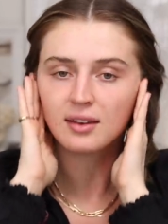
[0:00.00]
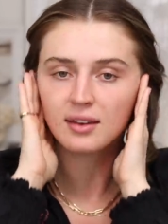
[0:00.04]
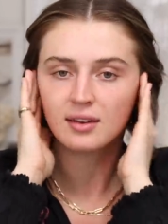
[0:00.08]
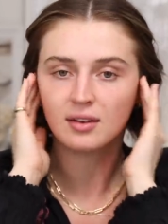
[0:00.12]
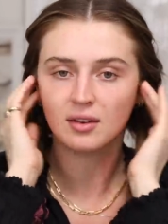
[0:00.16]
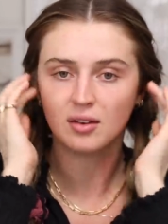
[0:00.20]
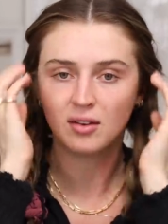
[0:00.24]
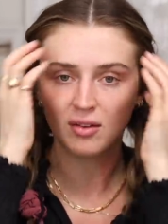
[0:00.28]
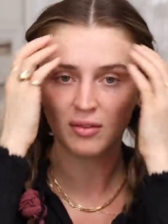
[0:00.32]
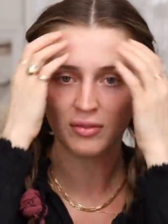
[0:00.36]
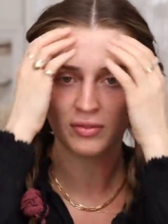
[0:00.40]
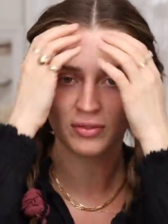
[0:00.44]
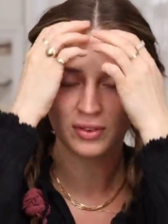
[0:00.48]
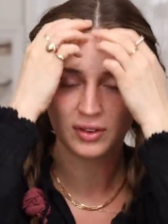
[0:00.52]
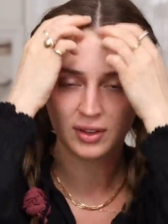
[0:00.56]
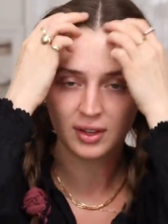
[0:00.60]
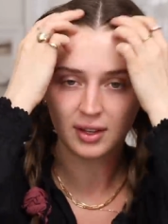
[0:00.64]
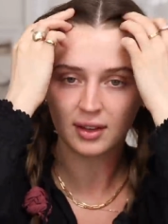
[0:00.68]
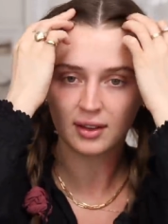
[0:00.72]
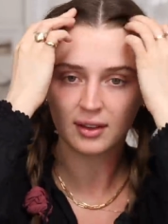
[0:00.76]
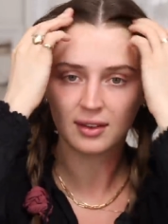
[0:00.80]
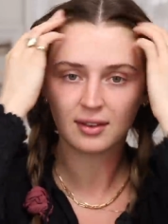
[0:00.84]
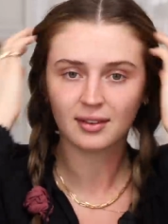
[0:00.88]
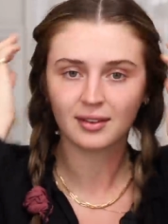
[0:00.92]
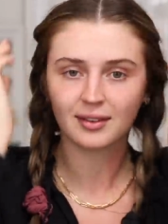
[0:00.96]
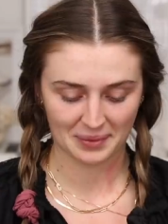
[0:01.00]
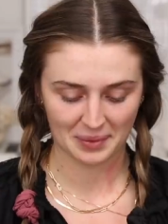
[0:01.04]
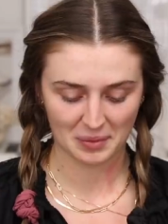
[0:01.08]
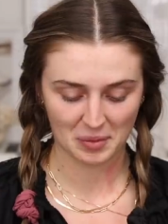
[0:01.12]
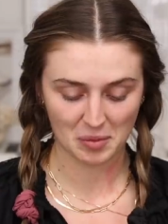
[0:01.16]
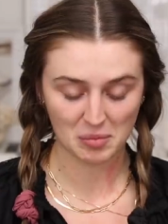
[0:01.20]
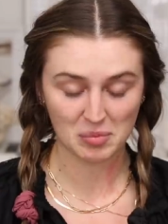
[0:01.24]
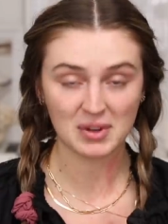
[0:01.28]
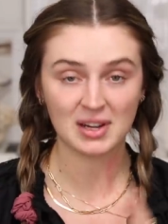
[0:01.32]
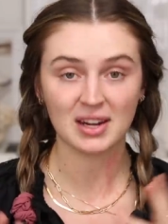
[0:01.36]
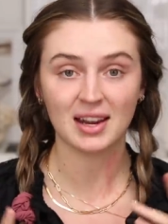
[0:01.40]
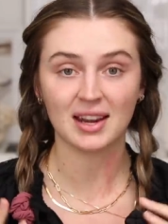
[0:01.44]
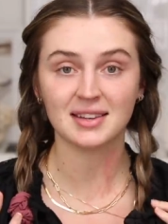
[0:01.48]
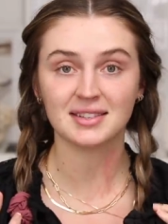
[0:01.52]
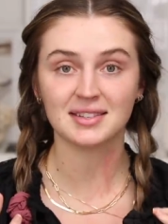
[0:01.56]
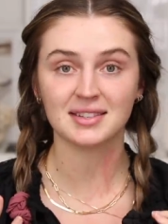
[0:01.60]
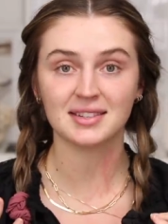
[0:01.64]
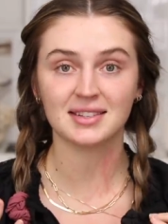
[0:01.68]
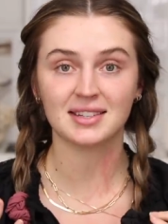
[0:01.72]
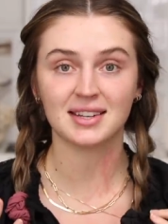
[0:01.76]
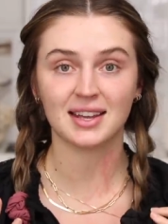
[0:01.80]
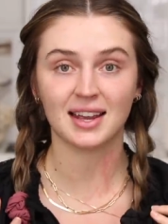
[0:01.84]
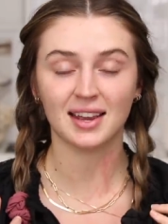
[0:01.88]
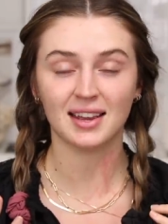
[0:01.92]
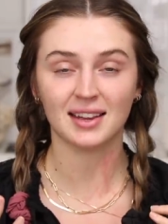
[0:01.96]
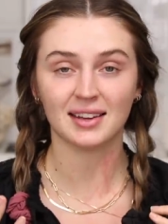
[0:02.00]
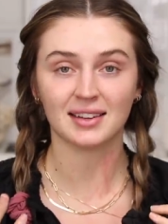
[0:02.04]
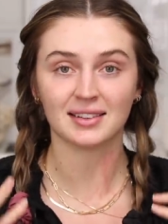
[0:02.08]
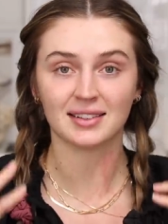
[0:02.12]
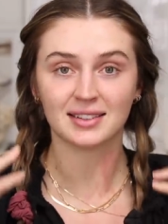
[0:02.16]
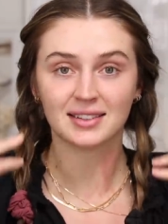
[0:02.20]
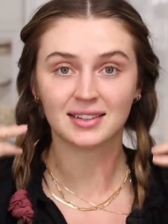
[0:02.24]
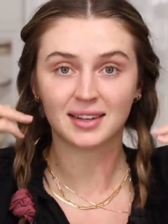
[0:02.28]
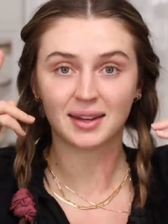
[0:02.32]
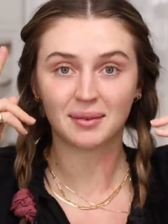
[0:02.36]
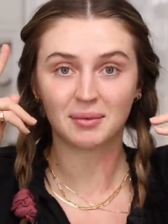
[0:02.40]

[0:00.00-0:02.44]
and hopefully we'll be nice and tanned.